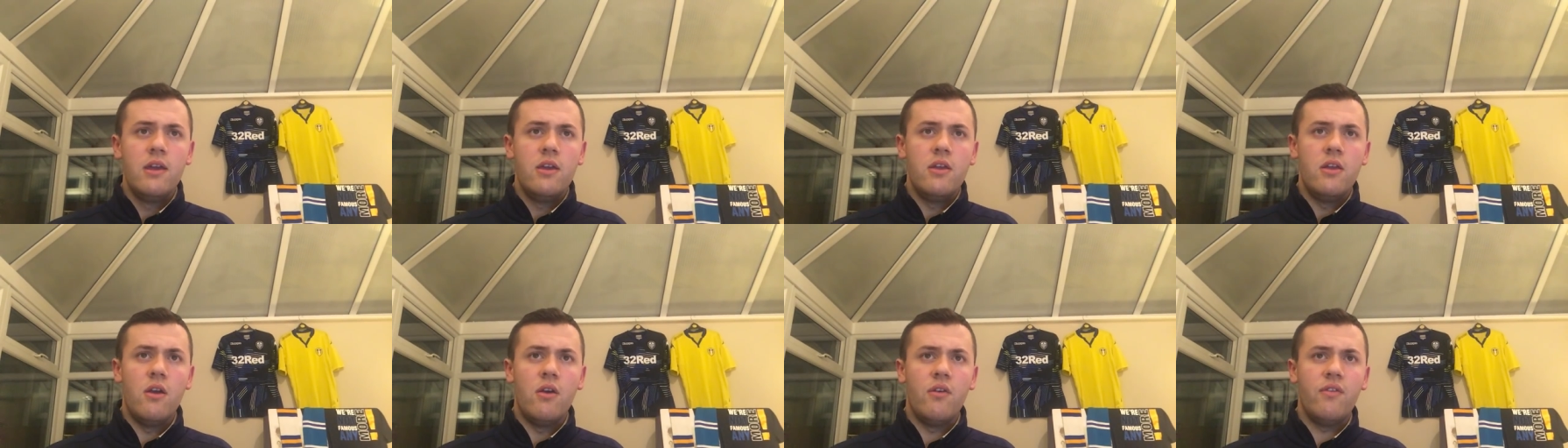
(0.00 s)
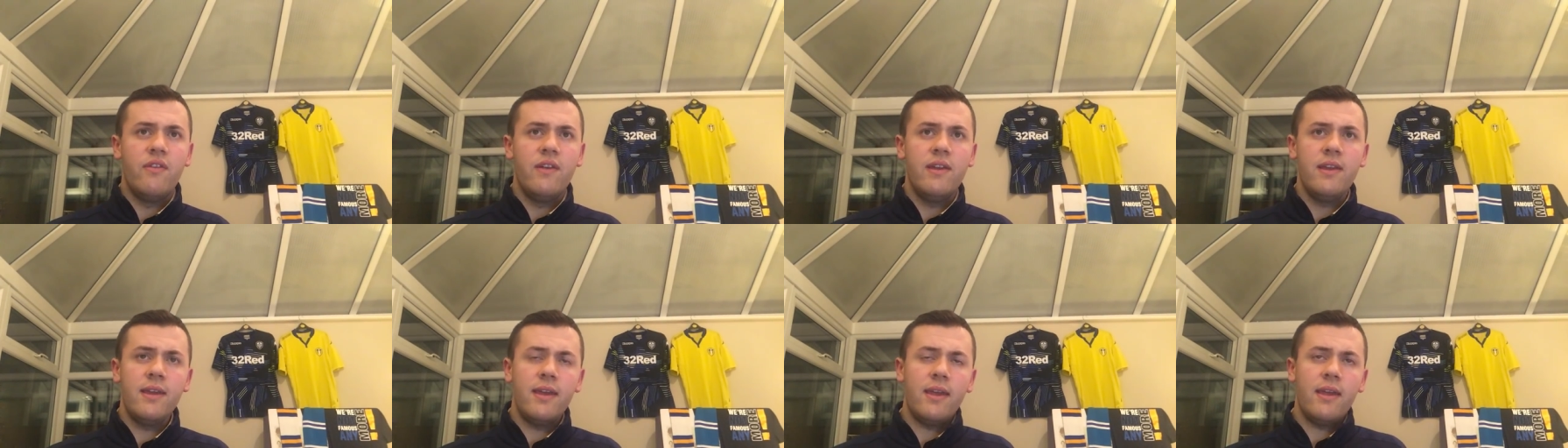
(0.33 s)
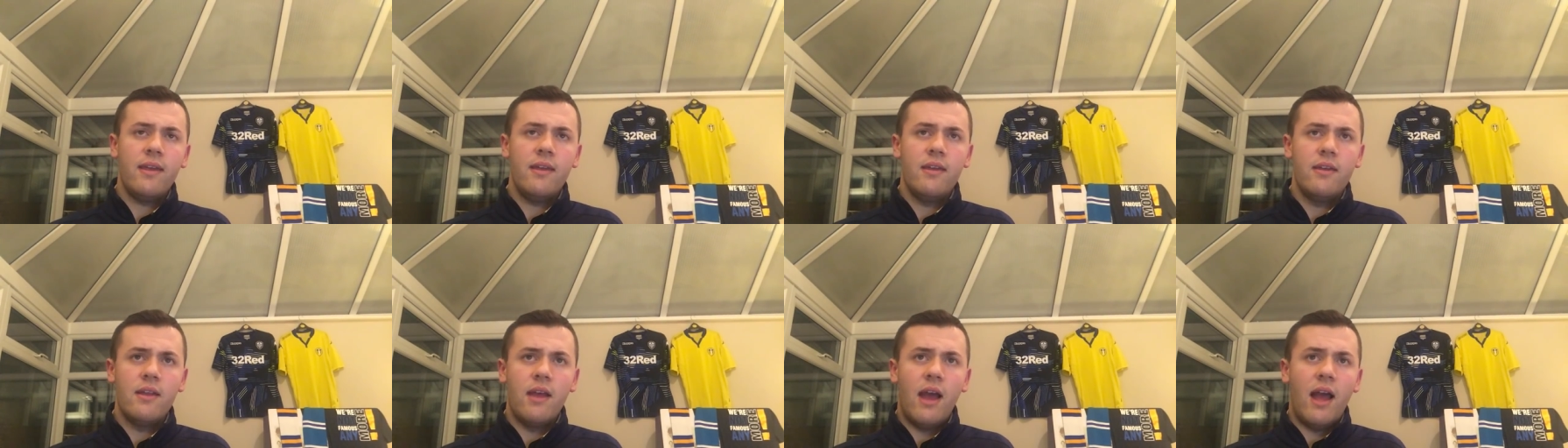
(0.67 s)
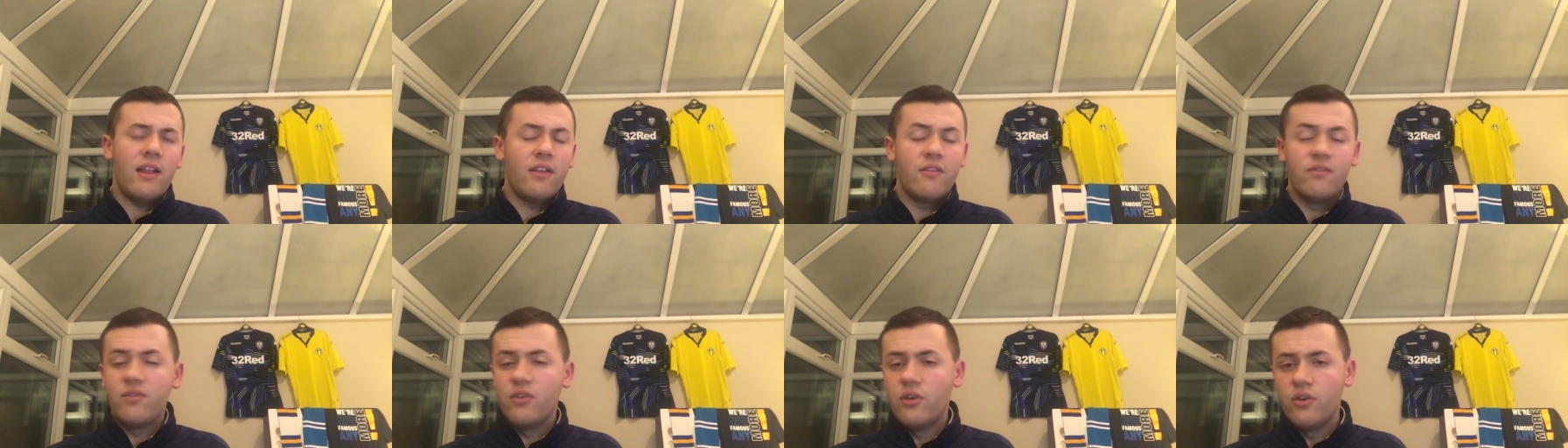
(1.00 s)
You know, I think
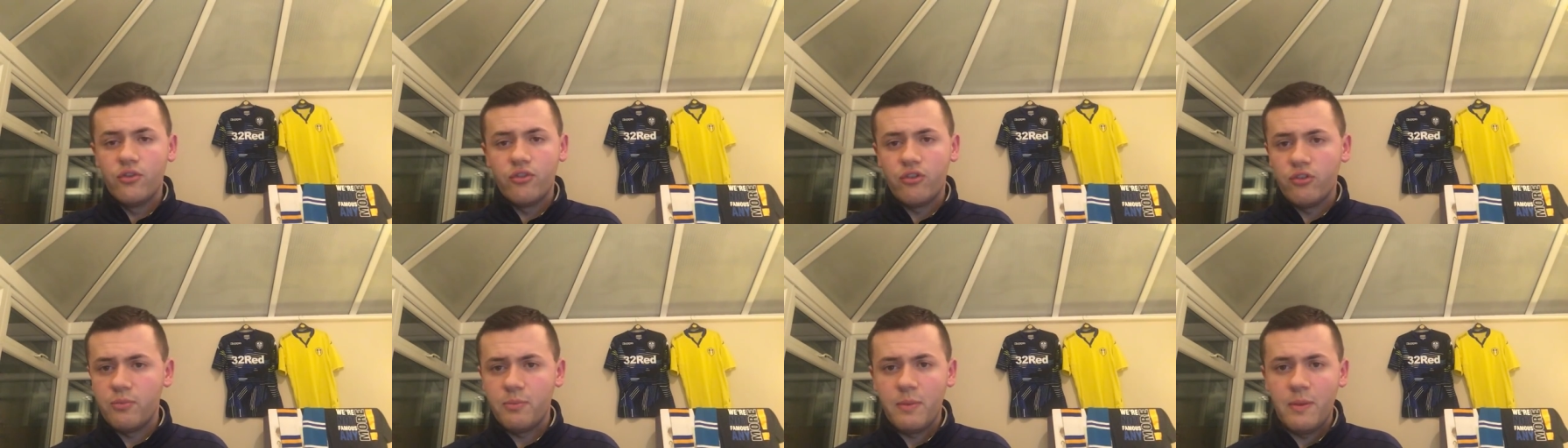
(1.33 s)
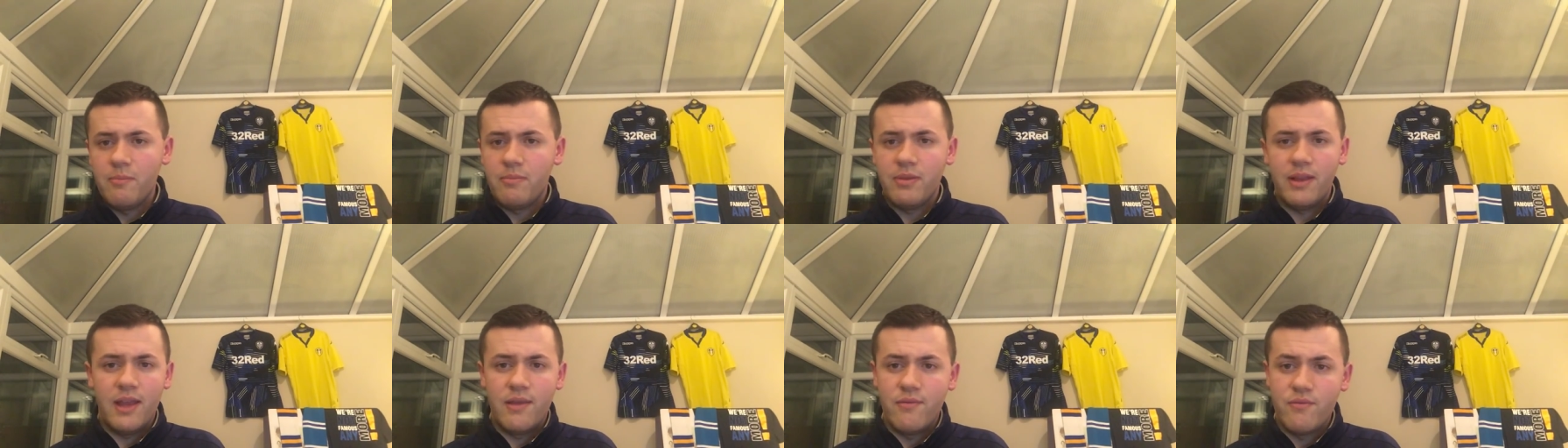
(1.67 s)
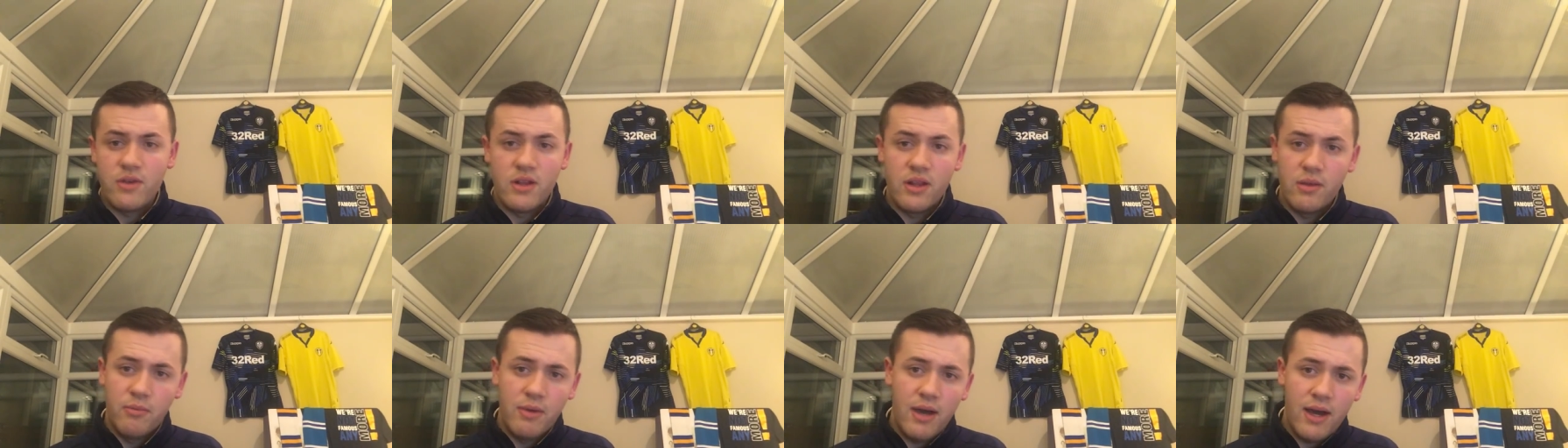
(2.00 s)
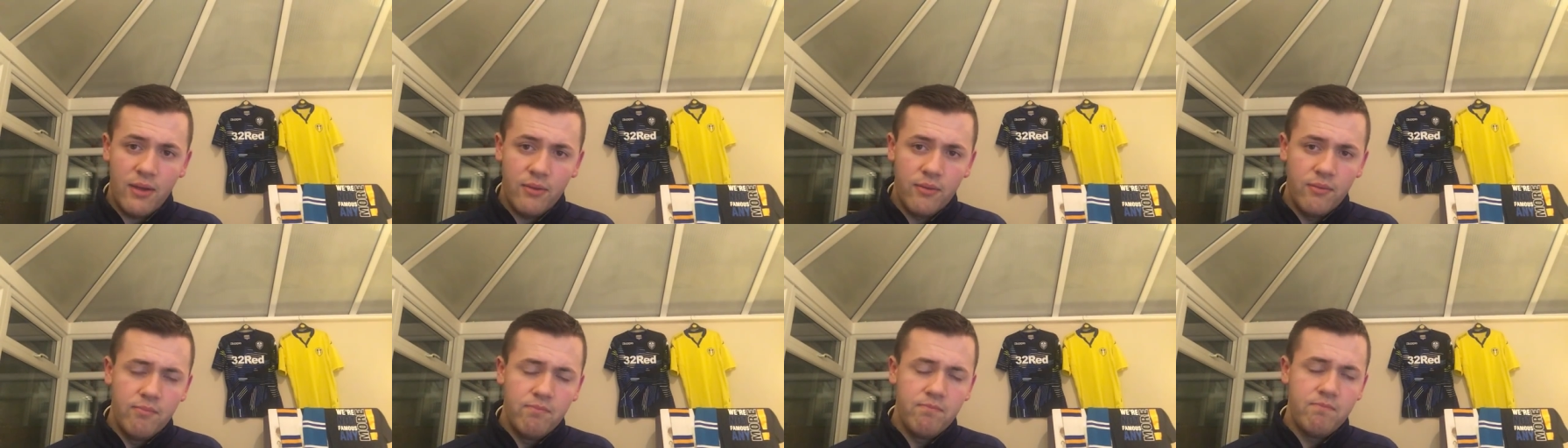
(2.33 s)
Adam Forshaw's been playing really
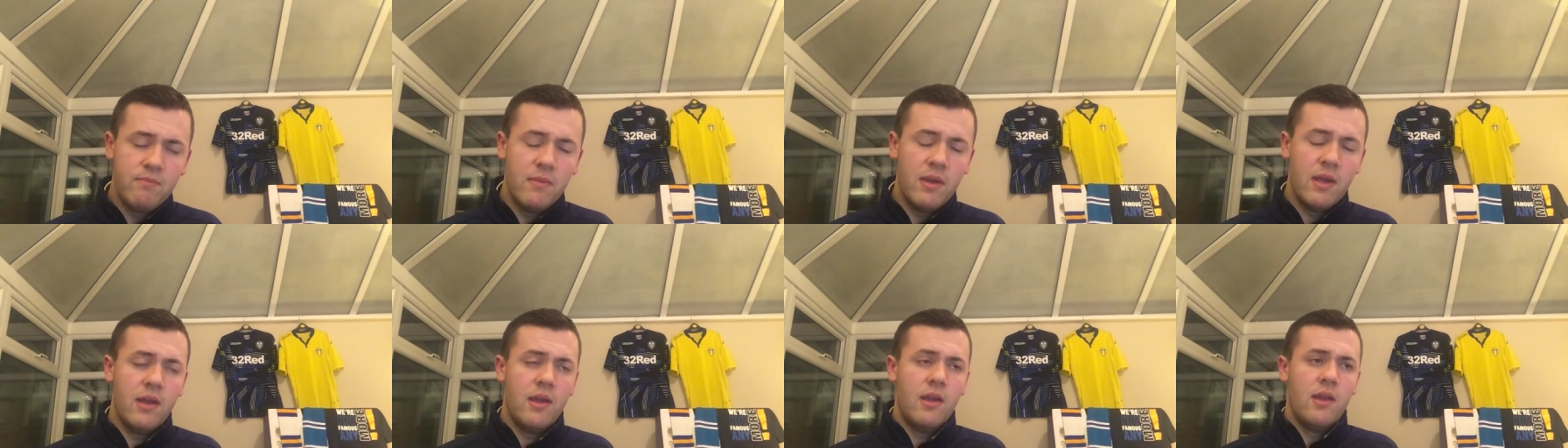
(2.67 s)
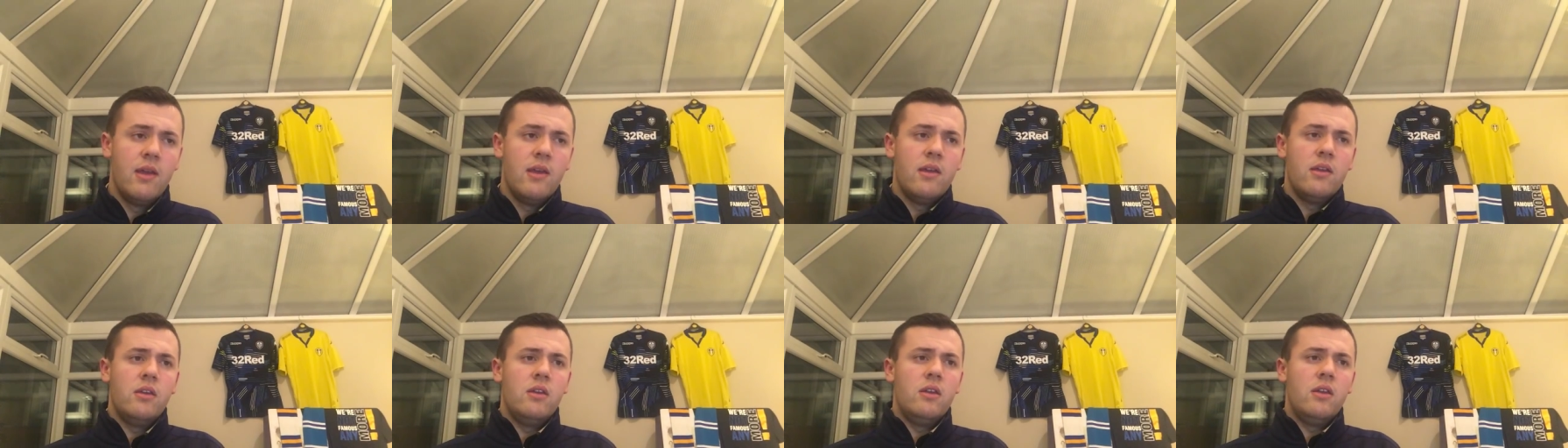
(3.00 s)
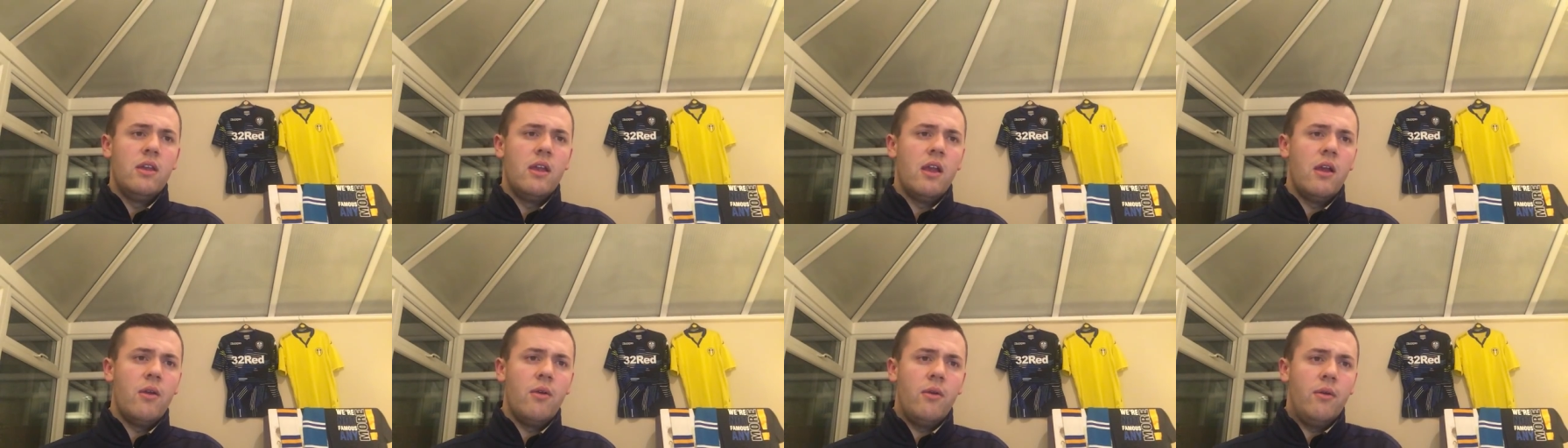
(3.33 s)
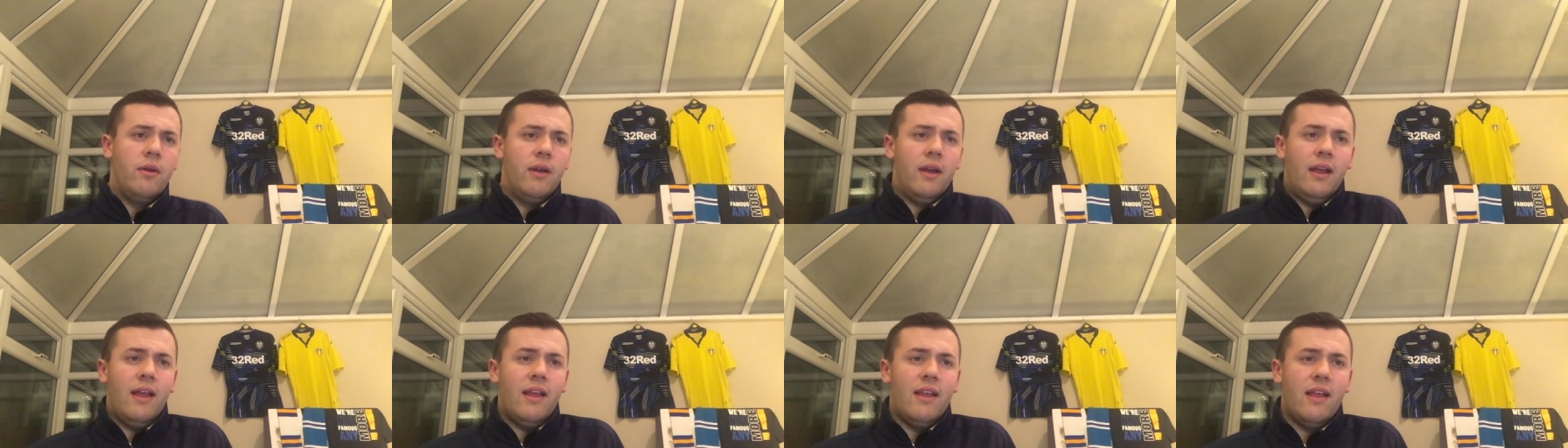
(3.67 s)
well. You
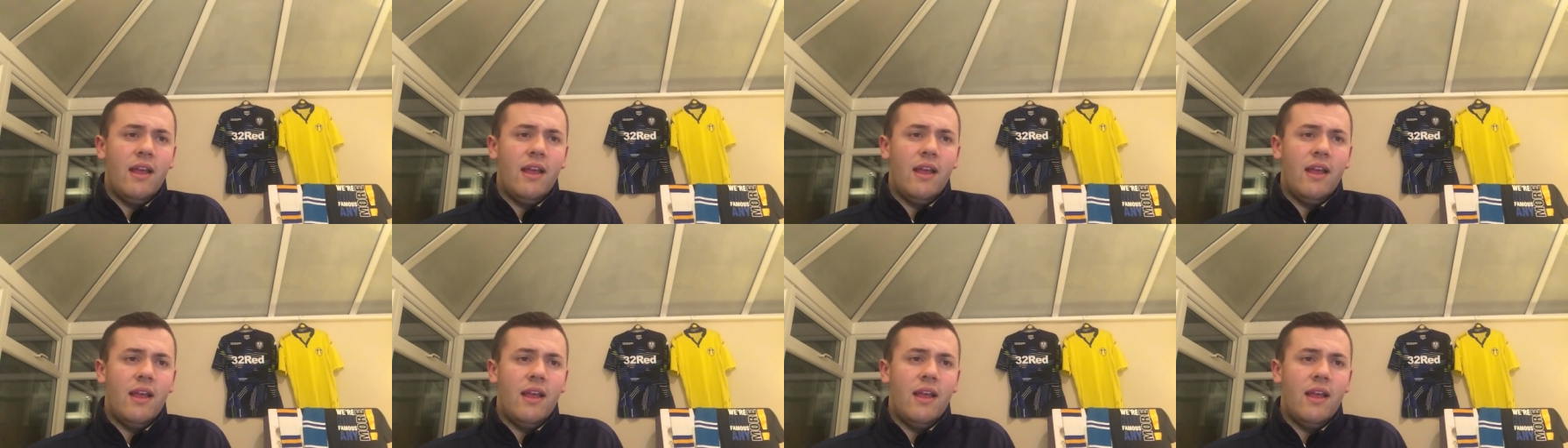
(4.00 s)
know,